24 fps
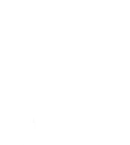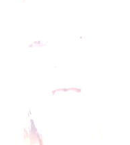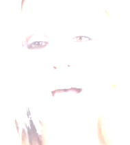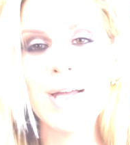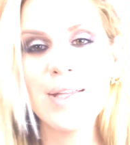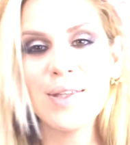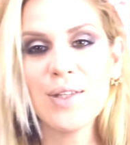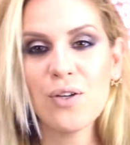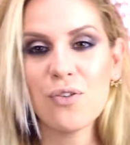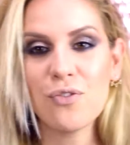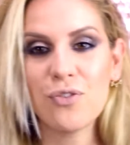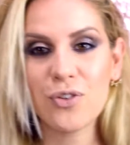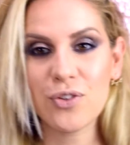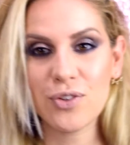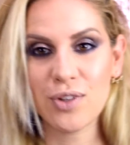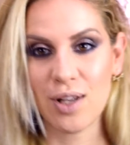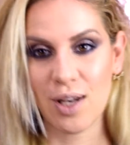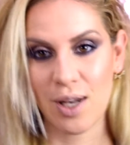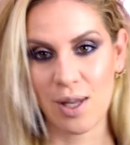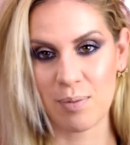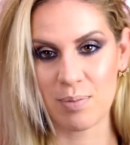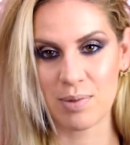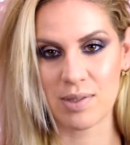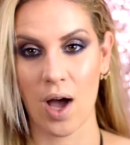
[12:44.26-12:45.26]
And now for the
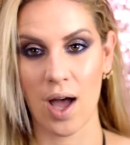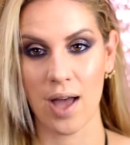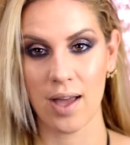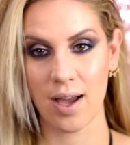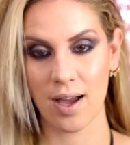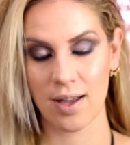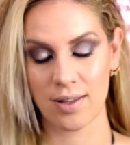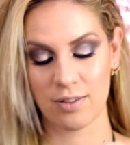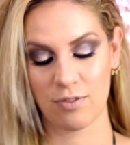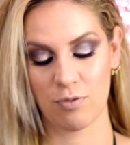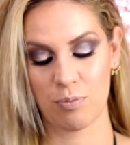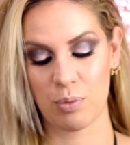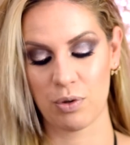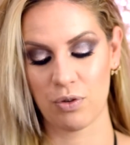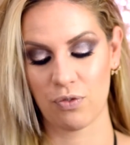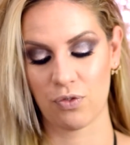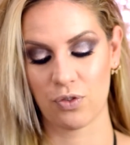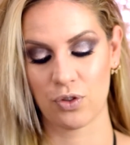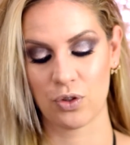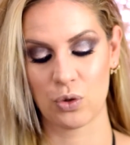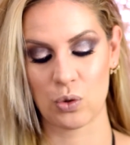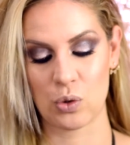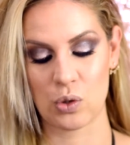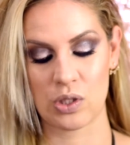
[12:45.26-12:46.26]
lips, I kind of
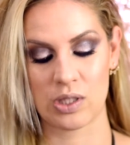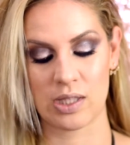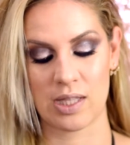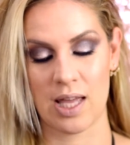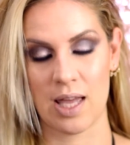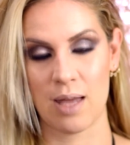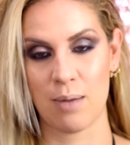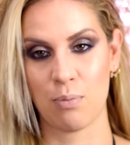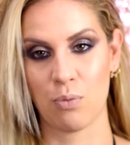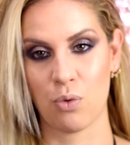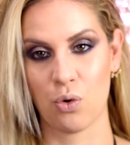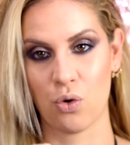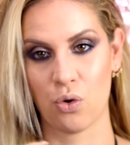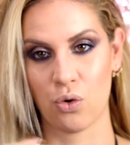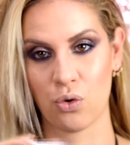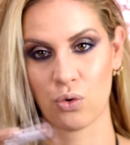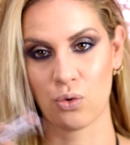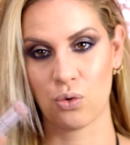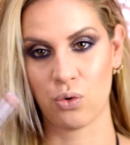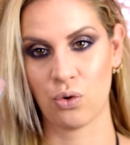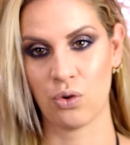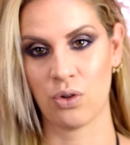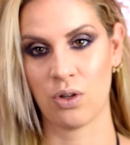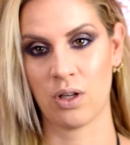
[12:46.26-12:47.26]
prefer to stay more
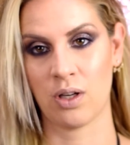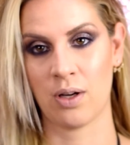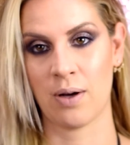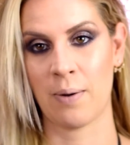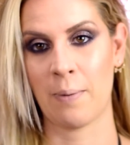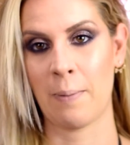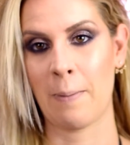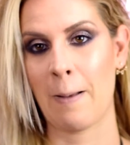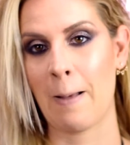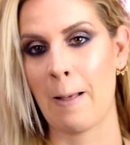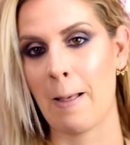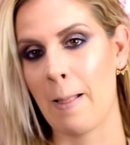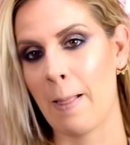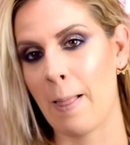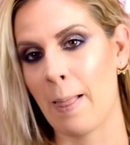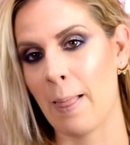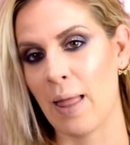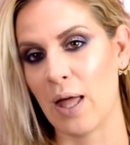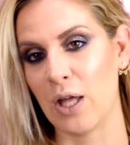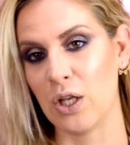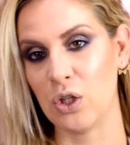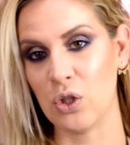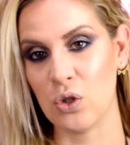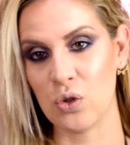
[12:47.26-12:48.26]
to the
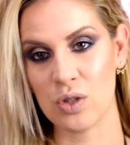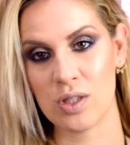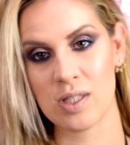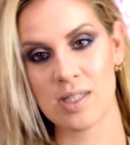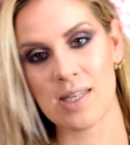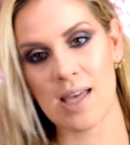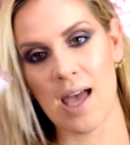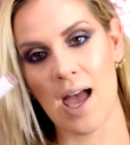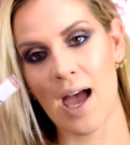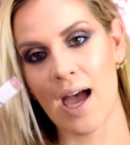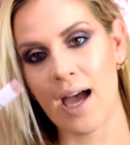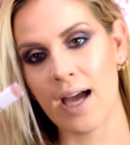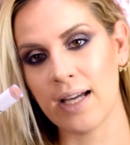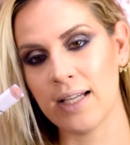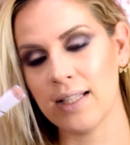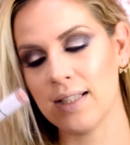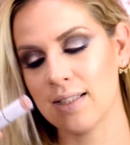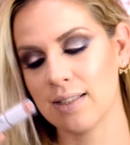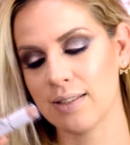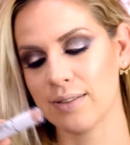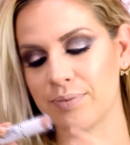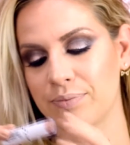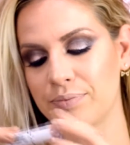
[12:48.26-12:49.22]
nude side.